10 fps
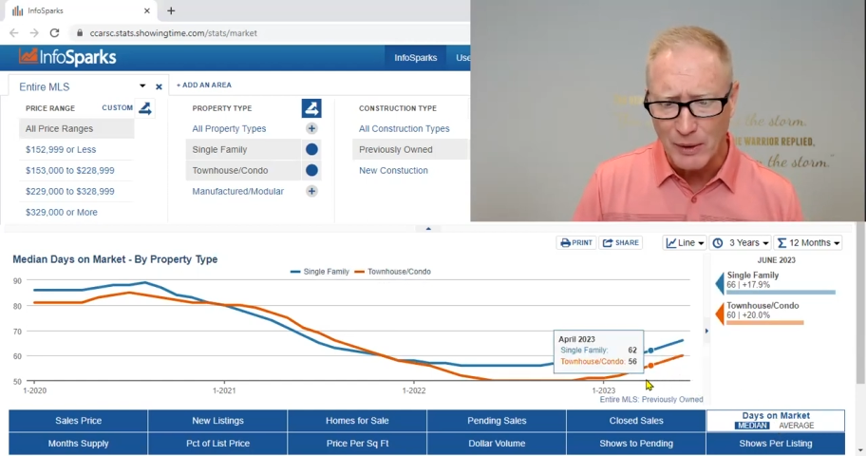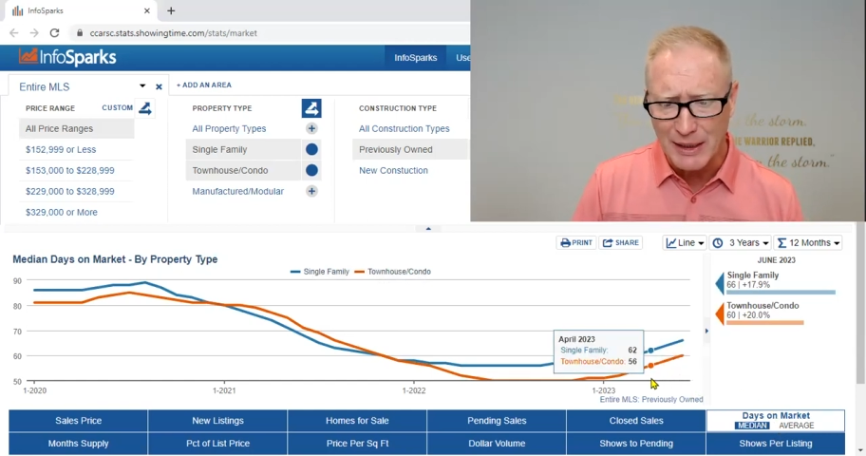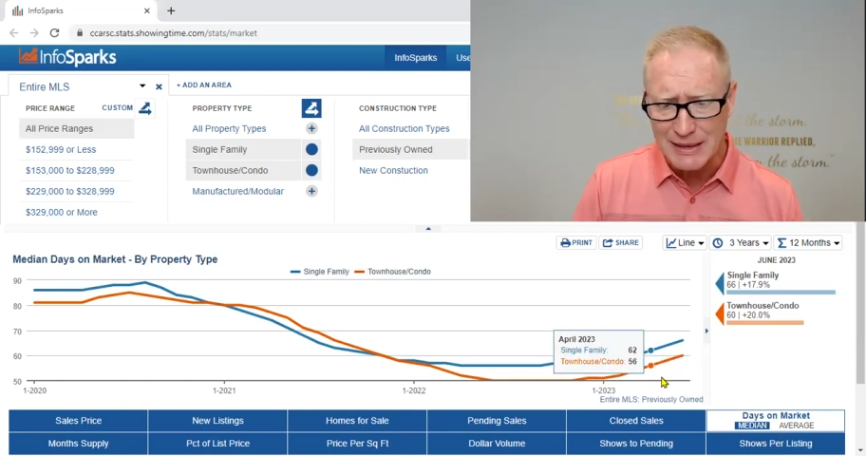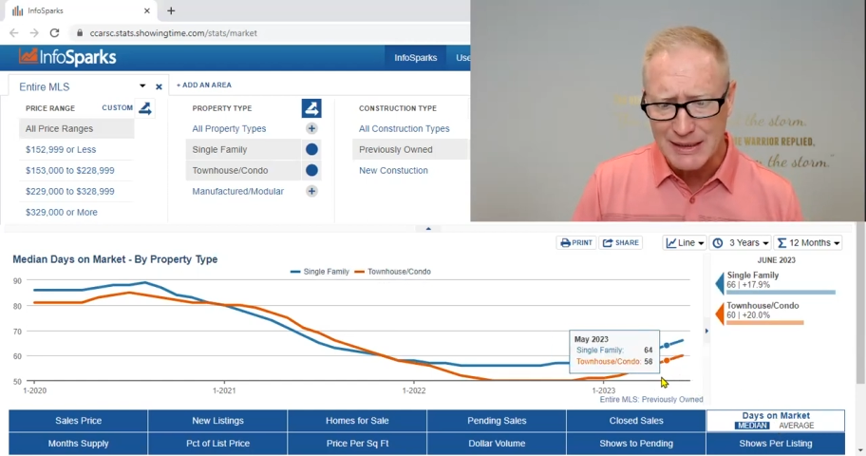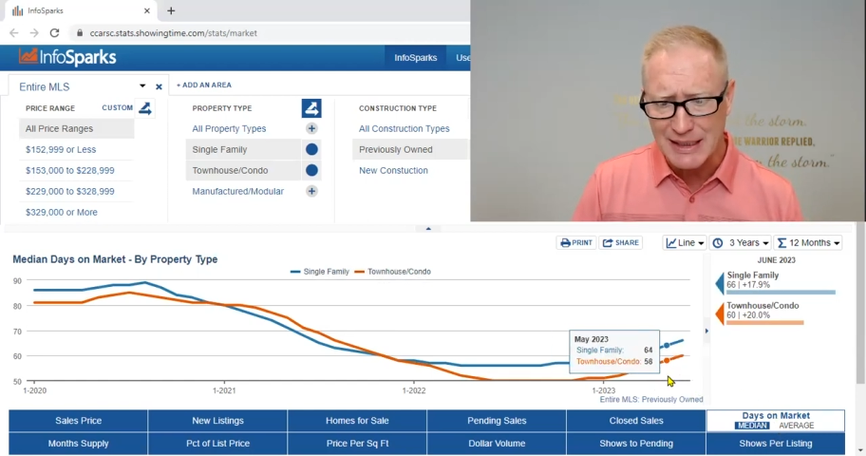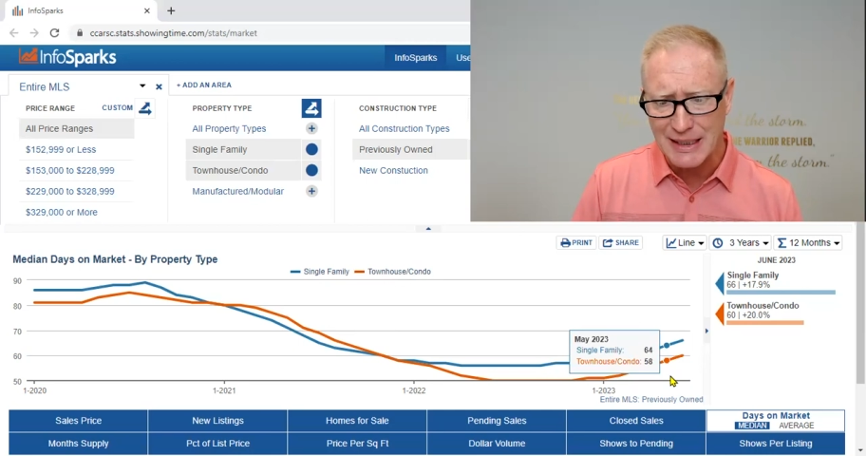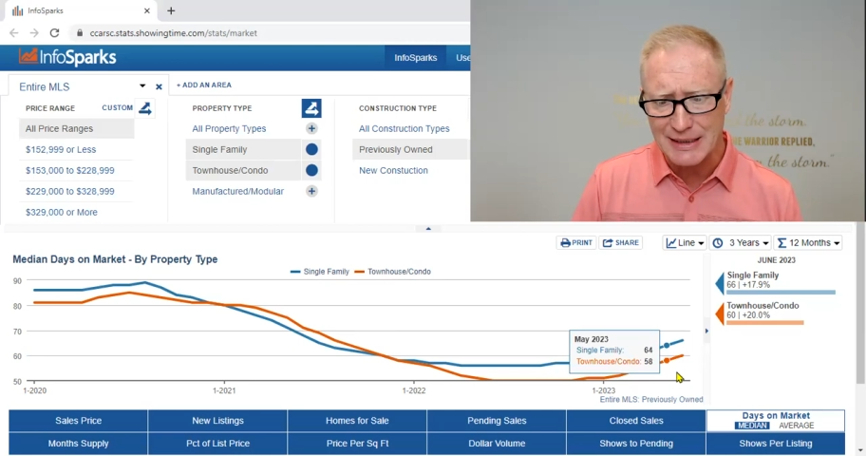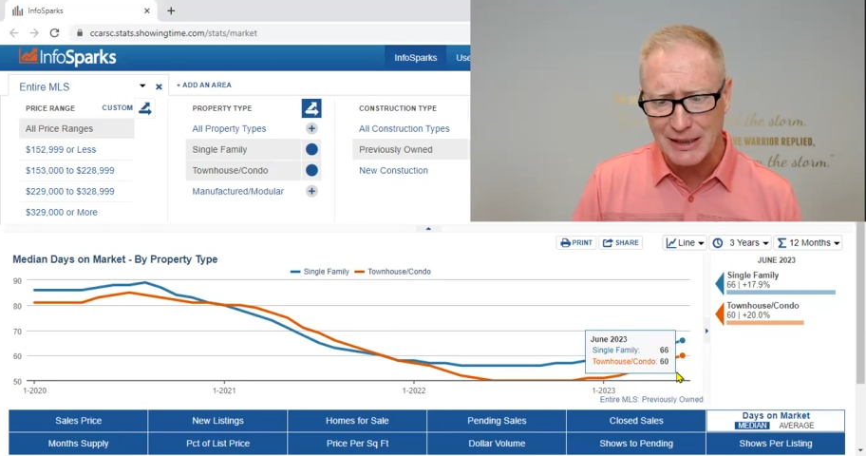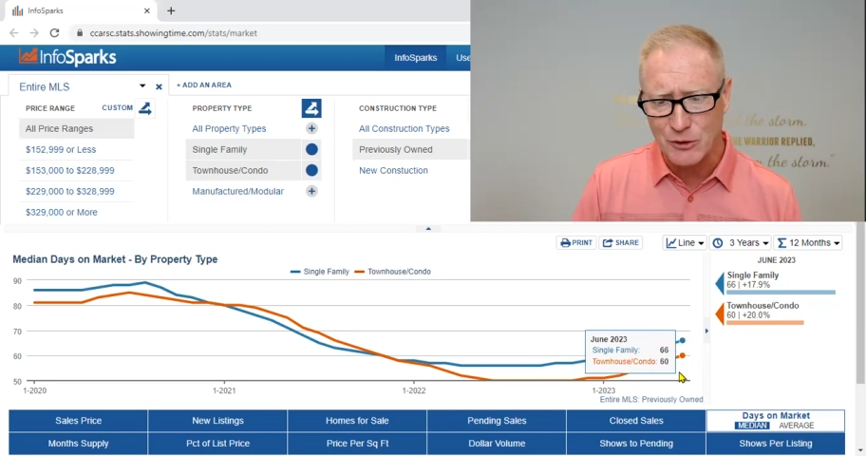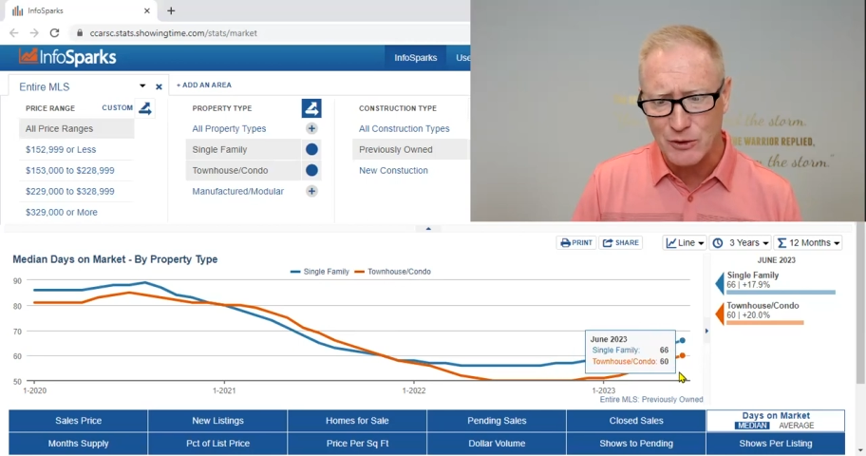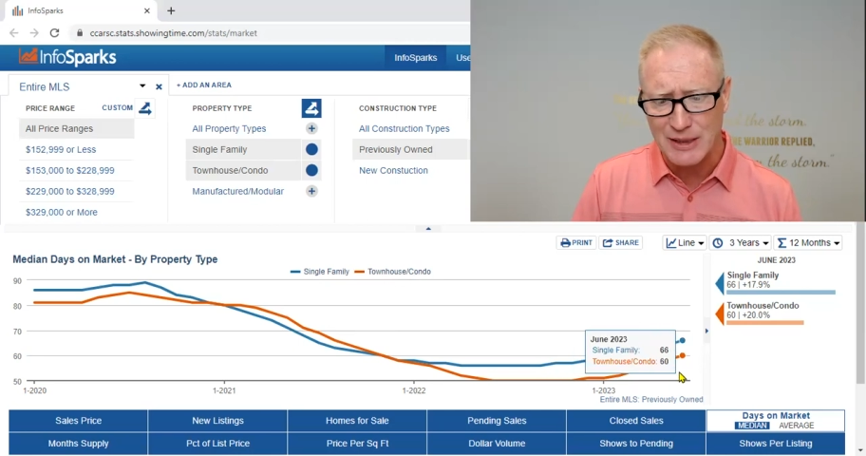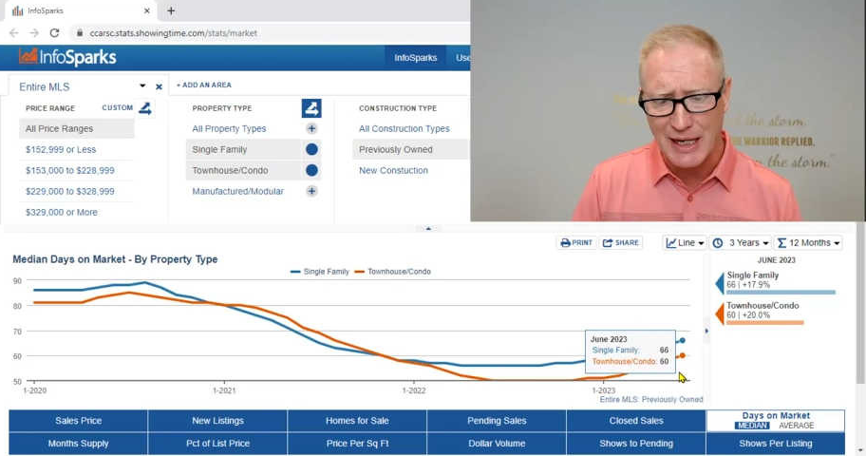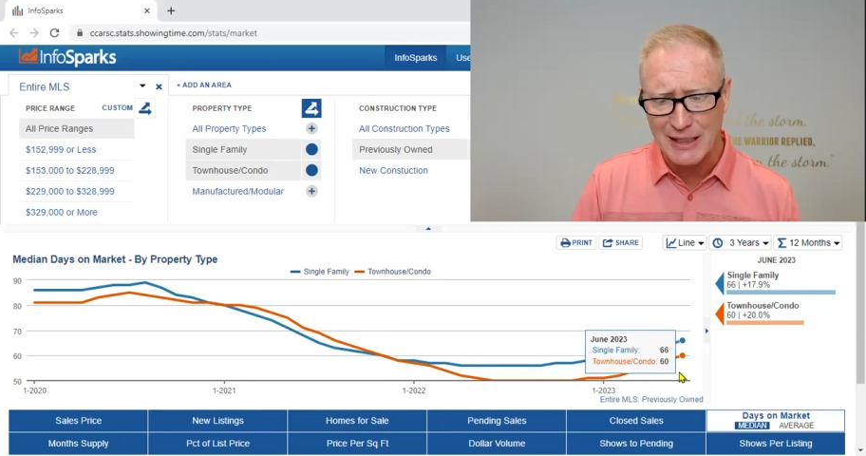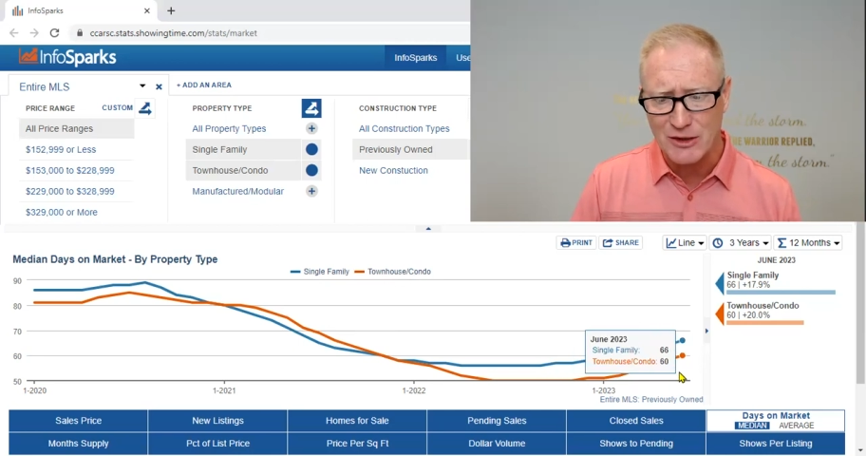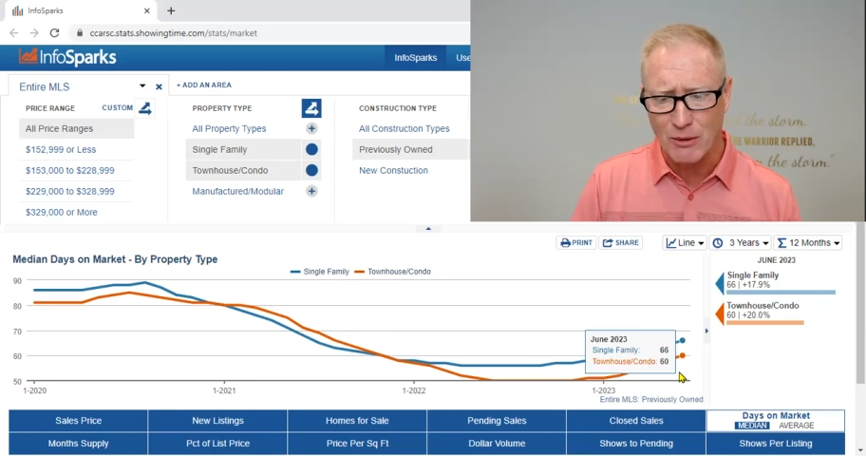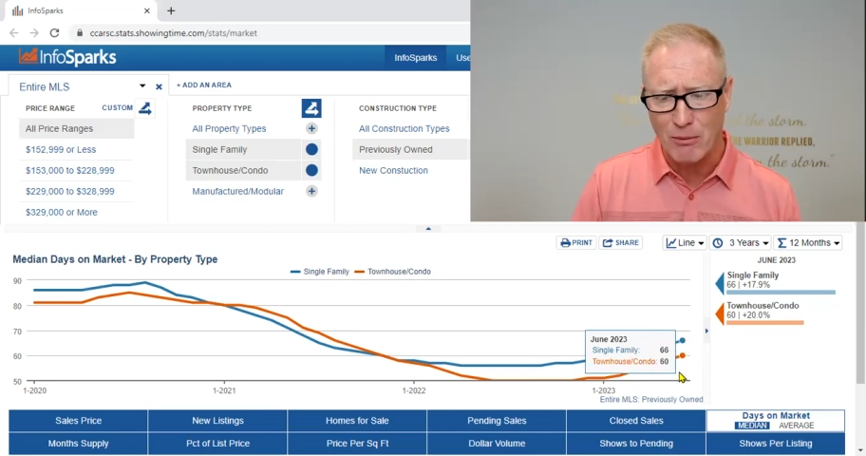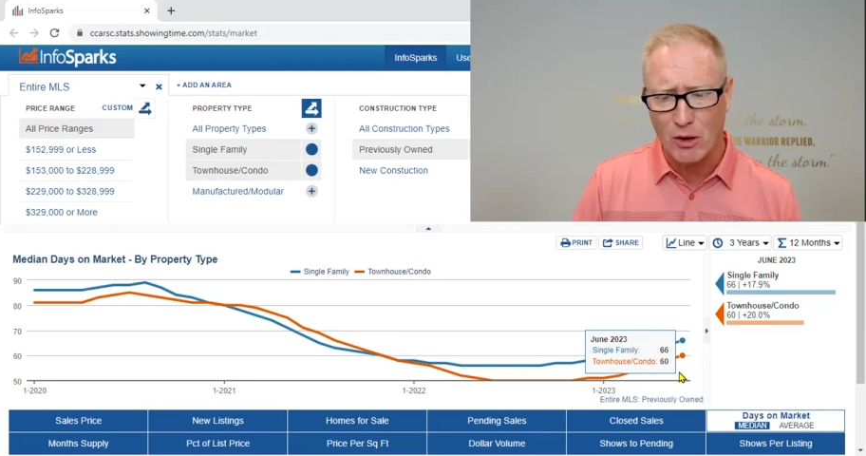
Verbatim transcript: we can see that those days on